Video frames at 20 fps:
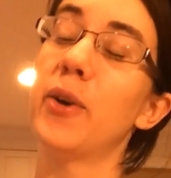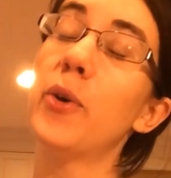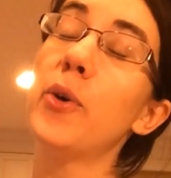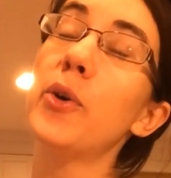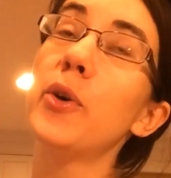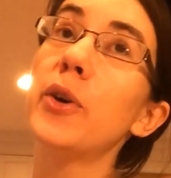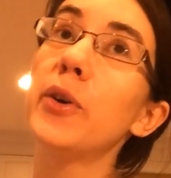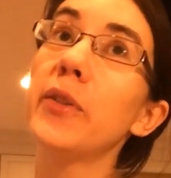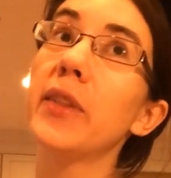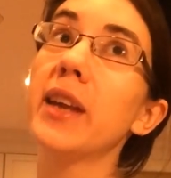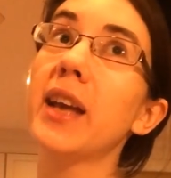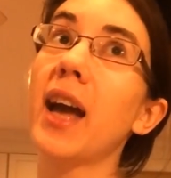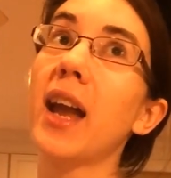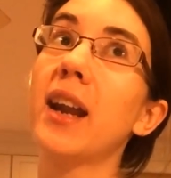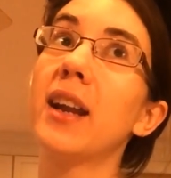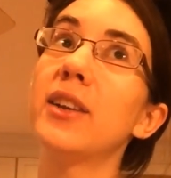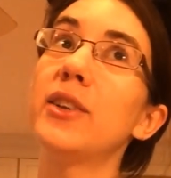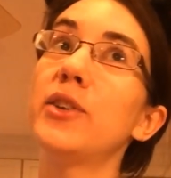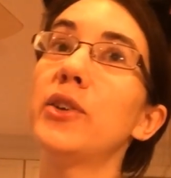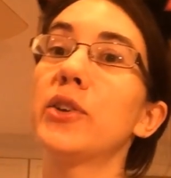Or they got
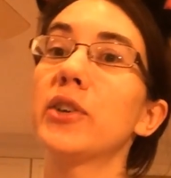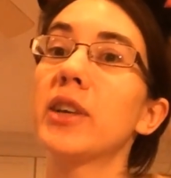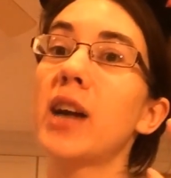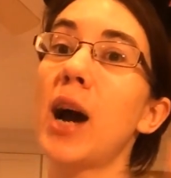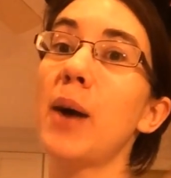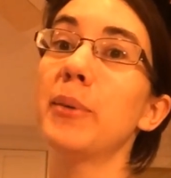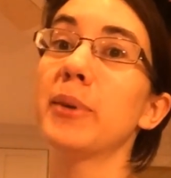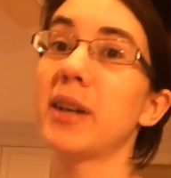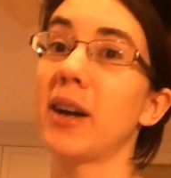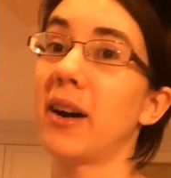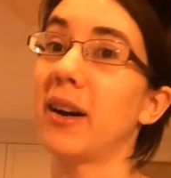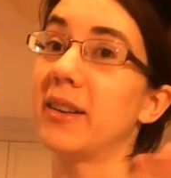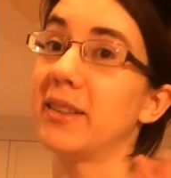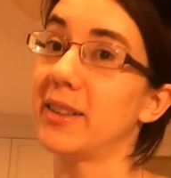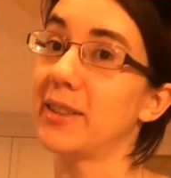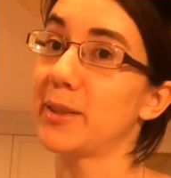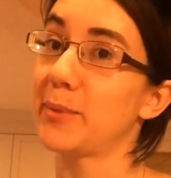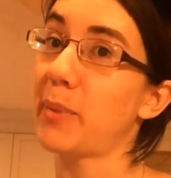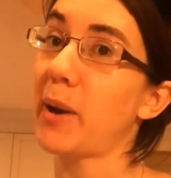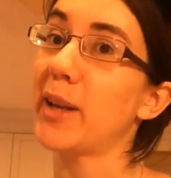it at New York Comic Con.
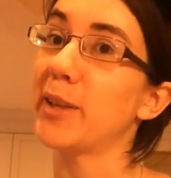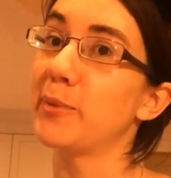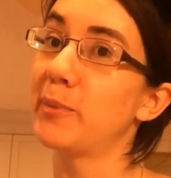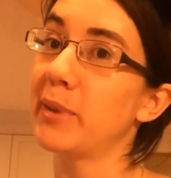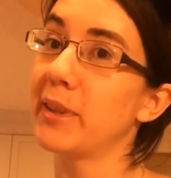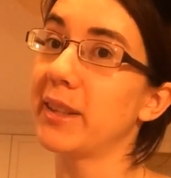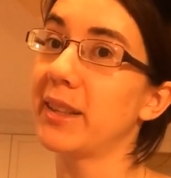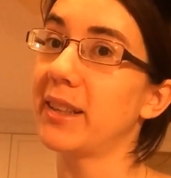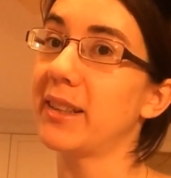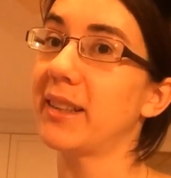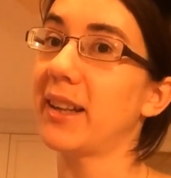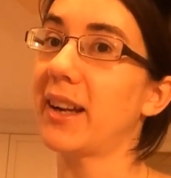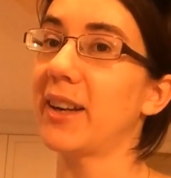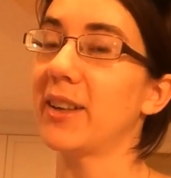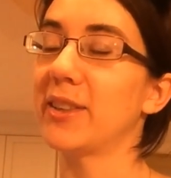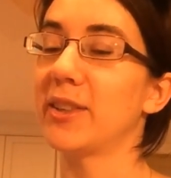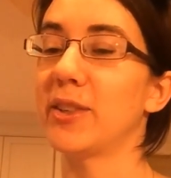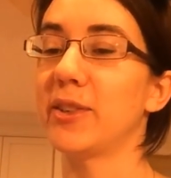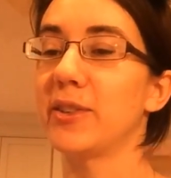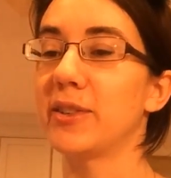It's a possibility
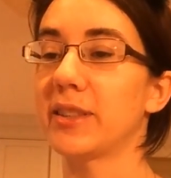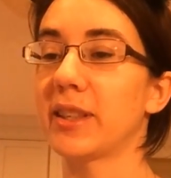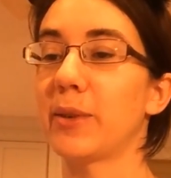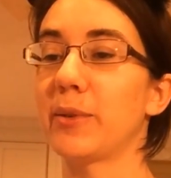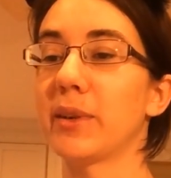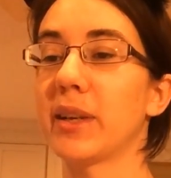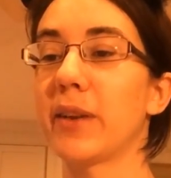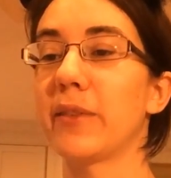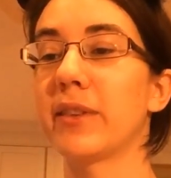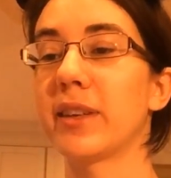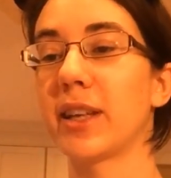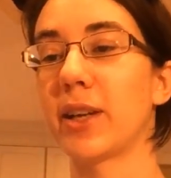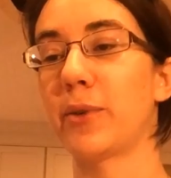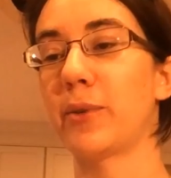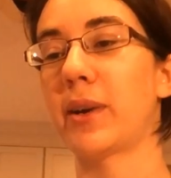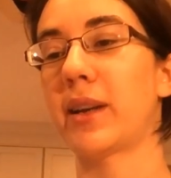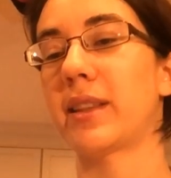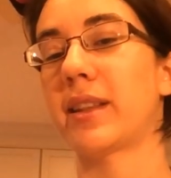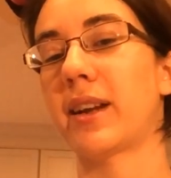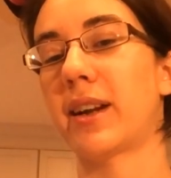there too, because they were giving it
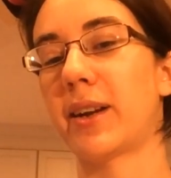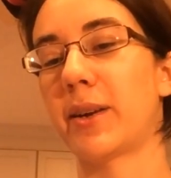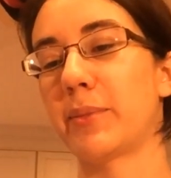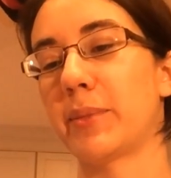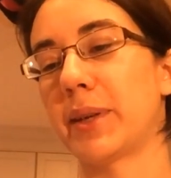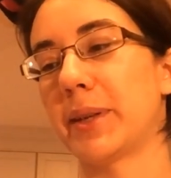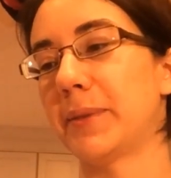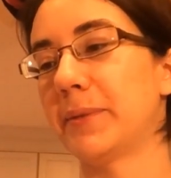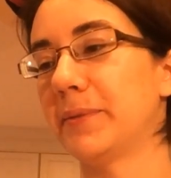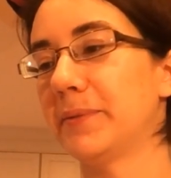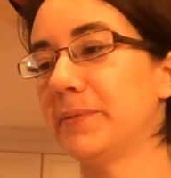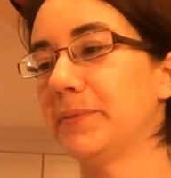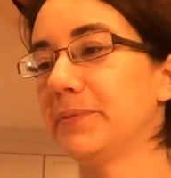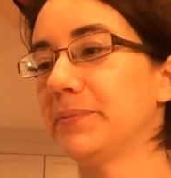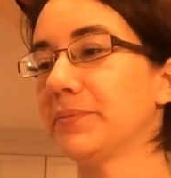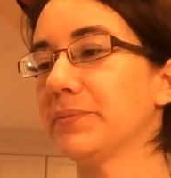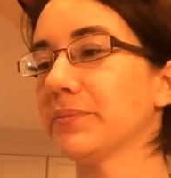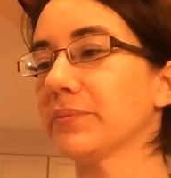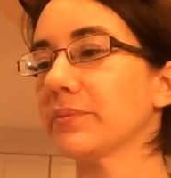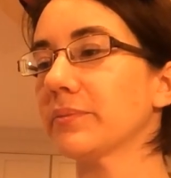away there. But
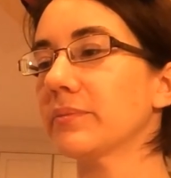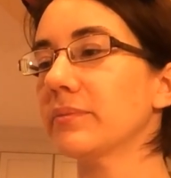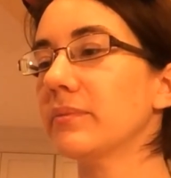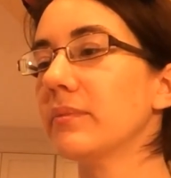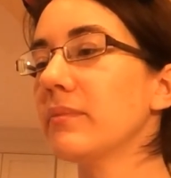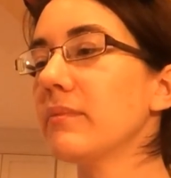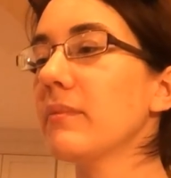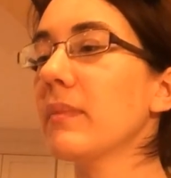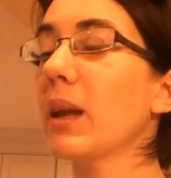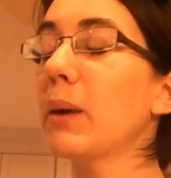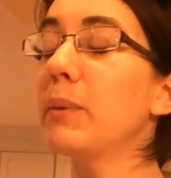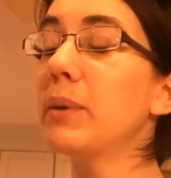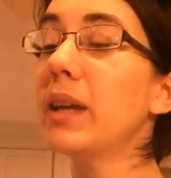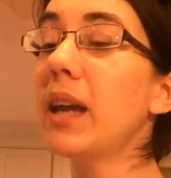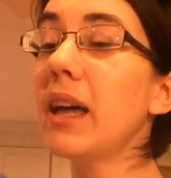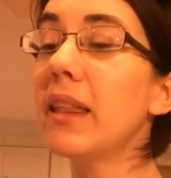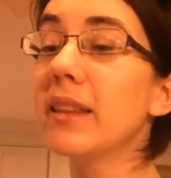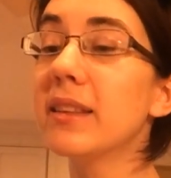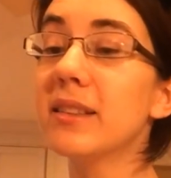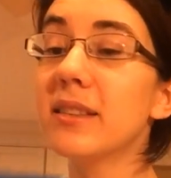
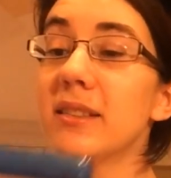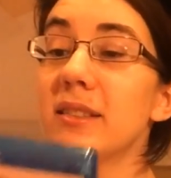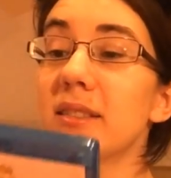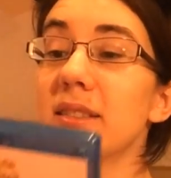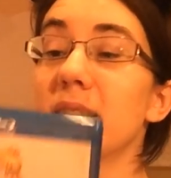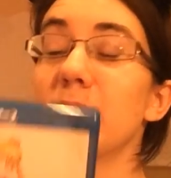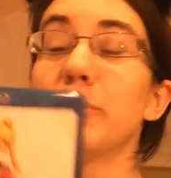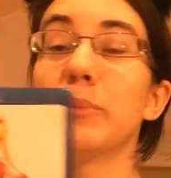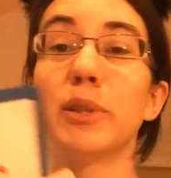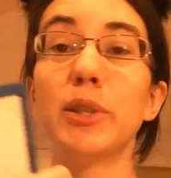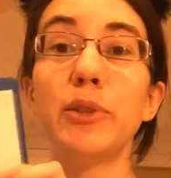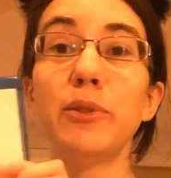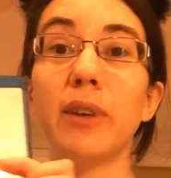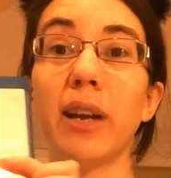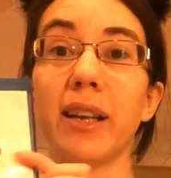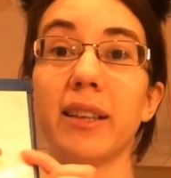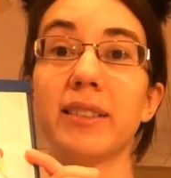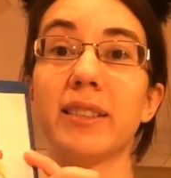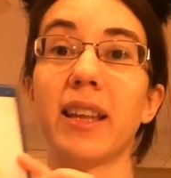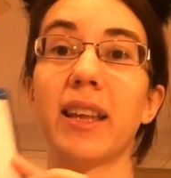yeah, this is the
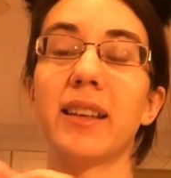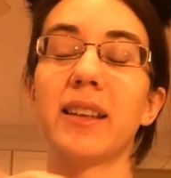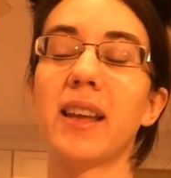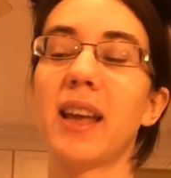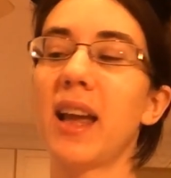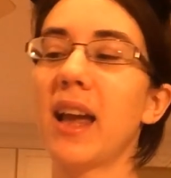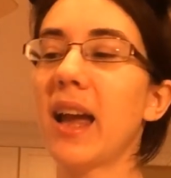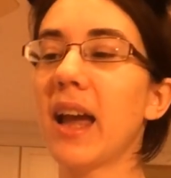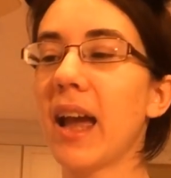Blu-ray set.